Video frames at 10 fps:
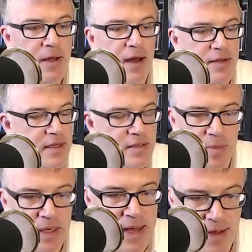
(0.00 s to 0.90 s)
It
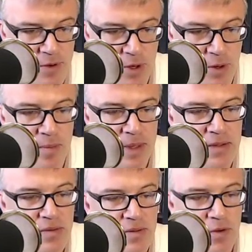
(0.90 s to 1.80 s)
doesn't mean afternoon, it
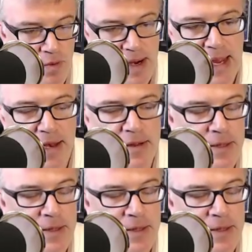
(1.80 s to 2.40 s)
means grain.